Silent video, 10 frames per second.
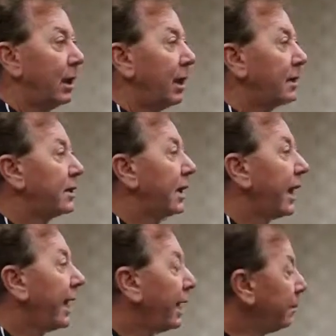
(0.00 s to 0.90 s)
And I said,
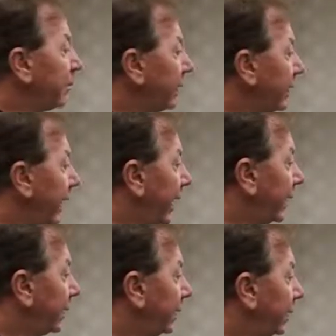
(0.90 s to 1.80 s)
I am doing
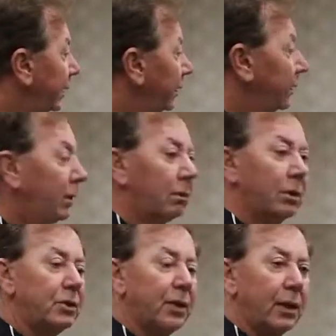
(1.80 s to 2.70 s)
that.
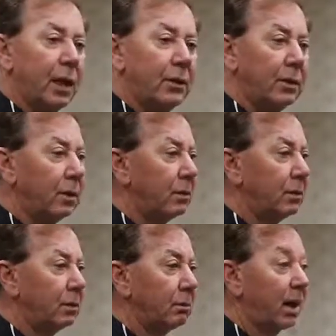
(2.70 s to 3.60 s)
What do you think I do?
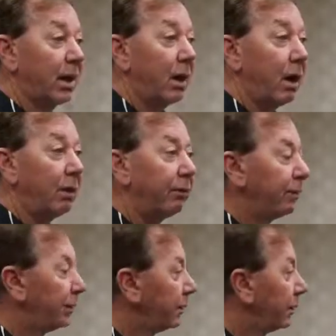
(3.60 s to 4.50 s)
Play
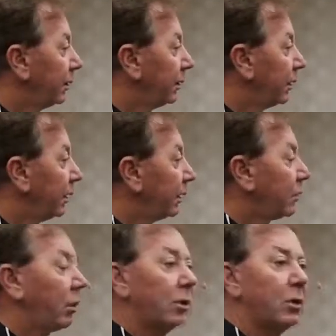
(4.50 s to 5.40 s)
golf?
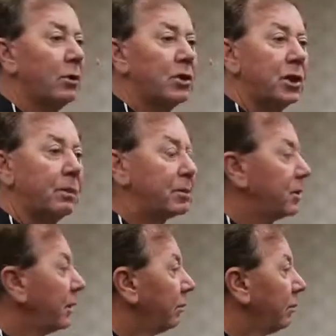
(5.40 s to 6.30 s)
Go on cruise
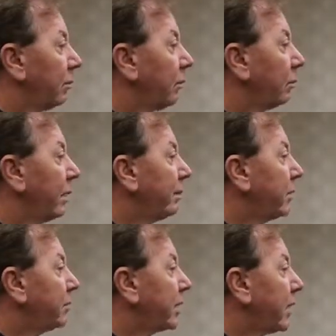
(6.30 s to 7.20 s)
ships with old
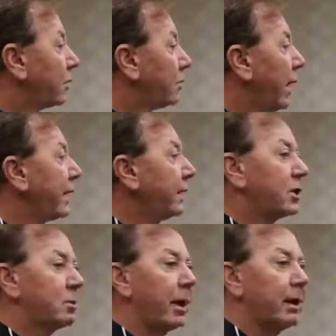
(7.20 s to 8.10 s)
women whose hair's white and they
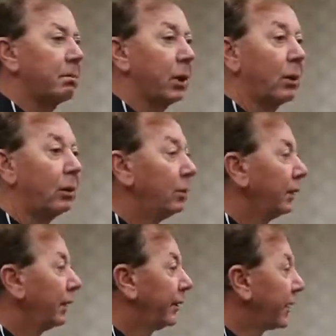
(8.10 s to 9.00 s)
spray it blue,
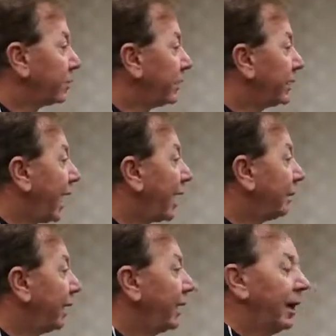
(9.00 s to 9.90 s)
and that's
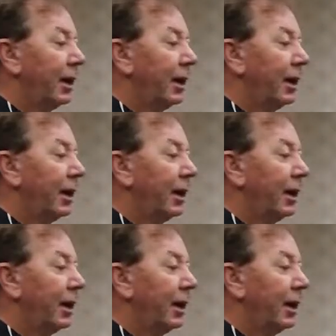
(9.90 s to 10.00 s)
retirement?